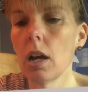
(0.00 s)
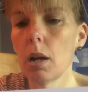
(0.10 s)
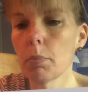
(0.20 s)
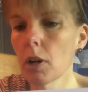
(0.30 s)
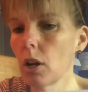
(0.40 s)

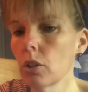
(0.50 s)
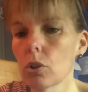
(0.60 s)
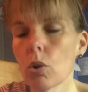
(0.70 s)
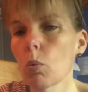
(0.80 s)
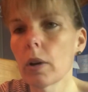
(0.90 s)
color
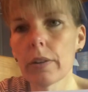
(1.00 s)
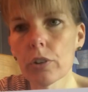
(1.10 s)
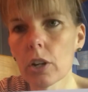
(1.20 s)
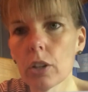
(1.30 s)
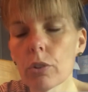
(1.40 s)
or whatever
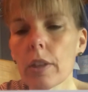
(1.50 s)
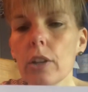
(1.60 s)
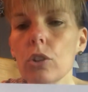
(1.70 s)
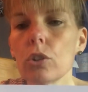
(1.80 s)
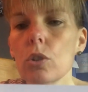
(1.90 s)
color that
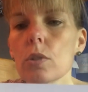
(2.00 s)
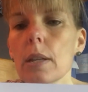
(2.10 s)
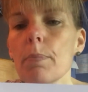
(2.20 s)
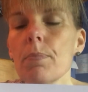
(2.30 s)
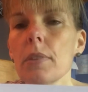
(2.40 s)
you're using.
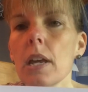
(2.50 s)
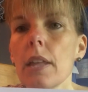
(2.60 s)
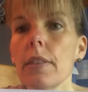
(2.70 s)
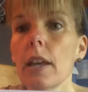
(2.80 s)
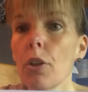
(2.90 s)

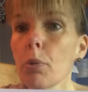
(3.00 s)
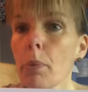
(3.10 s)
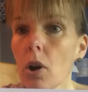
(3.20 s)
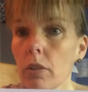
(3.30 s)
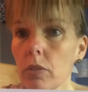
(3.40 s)
The other
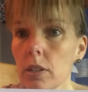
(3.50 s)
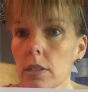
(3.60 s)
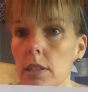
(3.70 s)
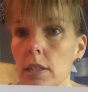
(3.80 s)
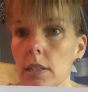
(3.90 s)
part of
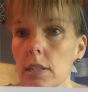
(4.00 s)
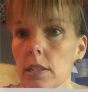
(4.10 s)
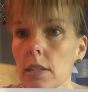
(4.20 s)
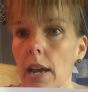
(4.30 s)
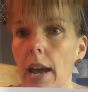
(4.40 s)
this is
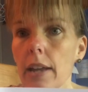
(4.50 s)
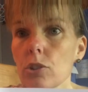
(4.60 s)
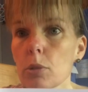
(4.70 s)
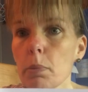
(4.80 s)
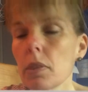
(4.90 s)
I
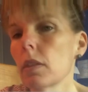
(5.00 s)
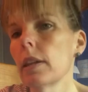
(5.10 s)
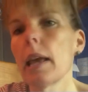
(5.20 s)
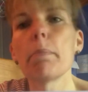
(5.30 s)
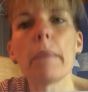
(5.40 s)
just put the
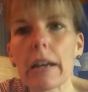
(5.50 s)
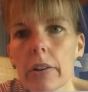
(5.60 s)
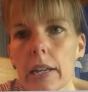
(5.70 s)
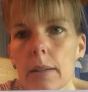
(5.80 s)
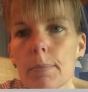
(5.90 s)
name
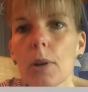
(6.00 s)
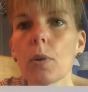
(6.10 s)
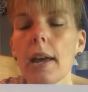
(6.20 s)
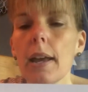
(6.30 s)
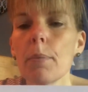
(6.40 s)
Mary,
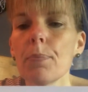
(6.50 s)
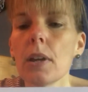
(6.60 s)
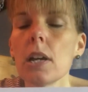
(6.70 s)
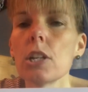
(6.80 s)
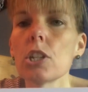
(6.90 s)
okay?
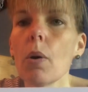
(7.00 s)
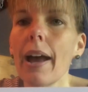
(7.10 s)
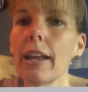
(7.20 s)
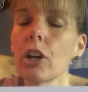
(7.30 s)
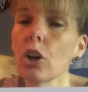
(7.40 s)
So I
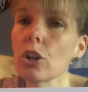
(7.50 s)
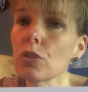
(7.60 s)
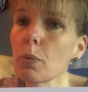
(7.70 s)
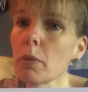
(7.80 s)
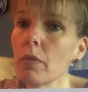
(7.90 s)
encourage
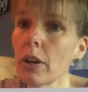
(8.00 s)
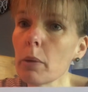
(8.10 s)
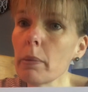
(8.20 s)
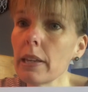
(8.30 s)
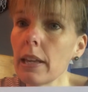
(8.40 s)
from the very
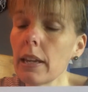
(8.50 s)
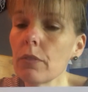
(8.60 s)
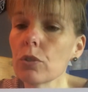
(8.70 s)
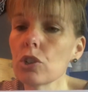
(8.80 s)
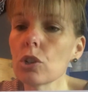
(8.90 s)
beginning
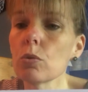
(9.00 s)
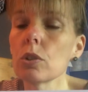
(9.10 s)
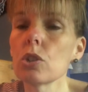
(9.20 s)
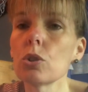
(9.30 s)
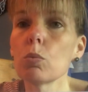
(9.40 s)
for
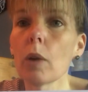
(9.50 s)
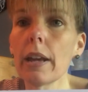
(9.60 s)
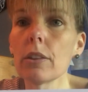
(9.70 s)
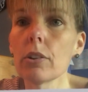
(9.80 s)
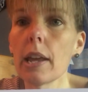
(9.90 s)
children to
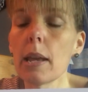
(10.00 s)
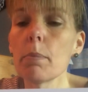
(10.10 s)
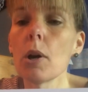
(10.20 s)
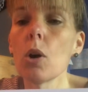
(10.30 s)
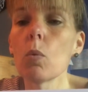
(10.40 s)
write their name
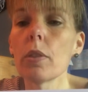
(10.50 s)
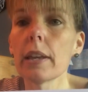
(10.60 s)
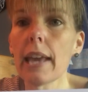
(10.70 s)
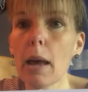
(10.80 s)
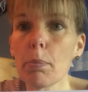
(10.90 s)
with a
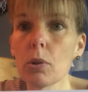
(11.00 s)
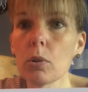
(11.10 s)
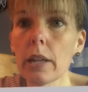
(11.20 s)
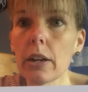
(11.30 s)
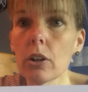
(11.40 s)
capital
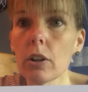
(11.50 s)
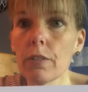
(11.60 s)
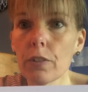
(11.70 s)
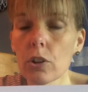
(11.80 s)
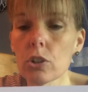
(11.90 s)
letter
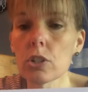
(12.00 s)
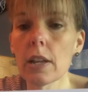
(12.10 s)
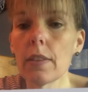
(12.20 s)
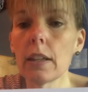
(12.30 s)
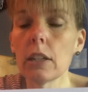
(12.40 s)
first
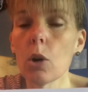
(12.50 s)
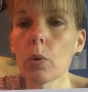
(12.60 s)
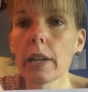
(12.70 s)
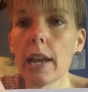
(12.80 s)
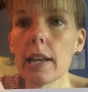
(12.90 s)
and then
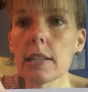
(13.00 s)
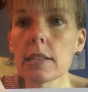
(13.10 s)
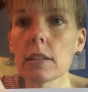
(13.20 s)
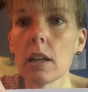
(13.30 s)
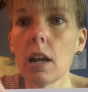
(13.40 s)
lowercase
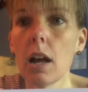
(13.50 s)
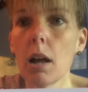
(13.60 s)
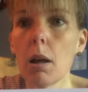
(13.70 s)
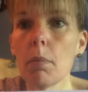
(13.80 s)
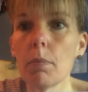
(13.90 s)

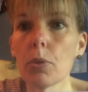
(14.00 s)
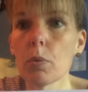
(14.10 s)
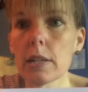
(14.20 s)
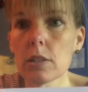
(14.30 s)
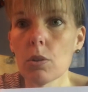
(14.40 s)
the
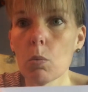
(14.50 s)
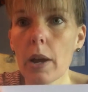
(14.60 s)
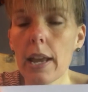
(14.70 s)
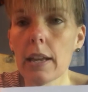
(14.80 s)
rest of the way.